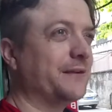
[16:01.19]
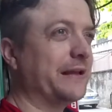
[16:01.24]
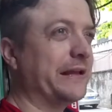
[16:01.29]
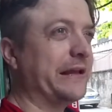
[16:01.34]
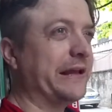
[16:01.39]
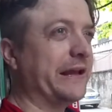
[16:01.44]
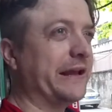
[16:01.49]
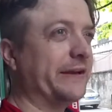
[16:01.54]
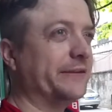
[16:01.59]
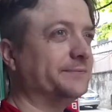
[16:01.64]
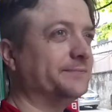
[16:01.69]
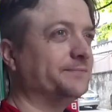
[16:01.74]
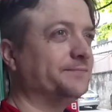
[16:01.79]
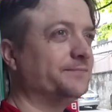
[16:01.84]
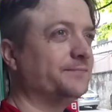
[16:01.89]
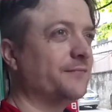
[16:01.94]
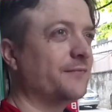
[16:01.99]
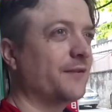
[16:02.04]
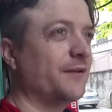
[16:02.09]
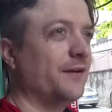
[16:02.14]
and
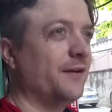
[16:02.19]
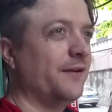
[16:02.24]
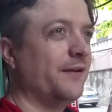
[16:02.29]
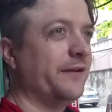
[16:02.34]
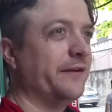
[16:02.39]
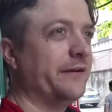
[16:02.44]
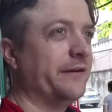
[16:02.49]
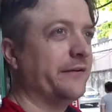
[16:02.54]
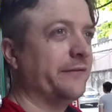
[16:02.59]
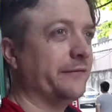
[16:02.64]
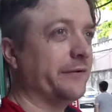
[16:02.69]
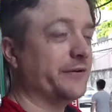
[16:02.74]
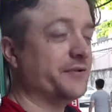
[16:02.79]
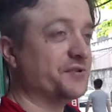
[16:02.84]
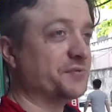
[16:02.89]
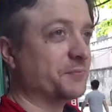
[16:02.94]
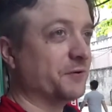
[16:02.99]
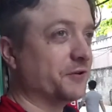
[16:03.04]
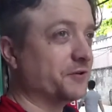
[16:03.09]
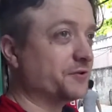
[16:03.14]
I
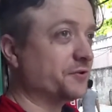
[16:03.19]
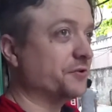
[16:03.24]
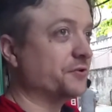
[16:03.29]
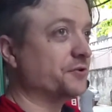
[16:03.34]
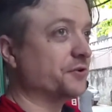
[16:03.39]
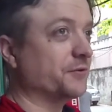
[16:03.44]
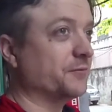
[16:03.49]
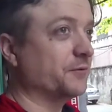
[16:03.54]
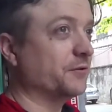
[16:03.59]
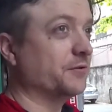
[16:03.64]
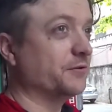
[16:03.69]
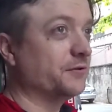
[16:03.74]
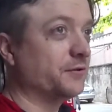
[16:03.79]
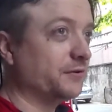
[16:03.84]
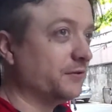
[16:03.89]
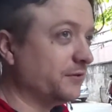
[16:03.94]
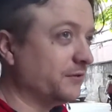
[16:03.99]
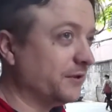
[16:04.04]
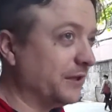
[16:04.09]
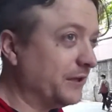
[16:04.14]
was married to a German
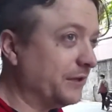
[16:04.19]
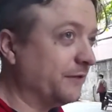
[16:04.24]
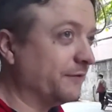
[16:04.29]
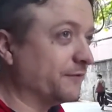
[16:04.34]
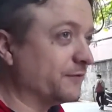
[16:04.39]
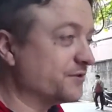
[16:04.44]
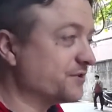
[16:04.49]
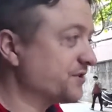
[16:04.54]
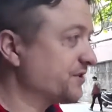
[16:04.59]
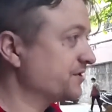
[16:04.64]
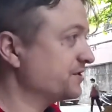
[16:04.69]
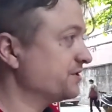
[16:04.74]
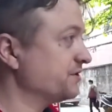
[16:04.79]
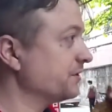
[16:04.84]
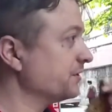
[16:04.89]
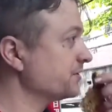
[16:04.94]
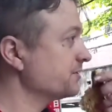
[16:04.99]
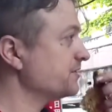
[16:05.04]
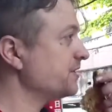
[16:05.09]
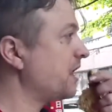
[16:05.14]
lady for 6 years.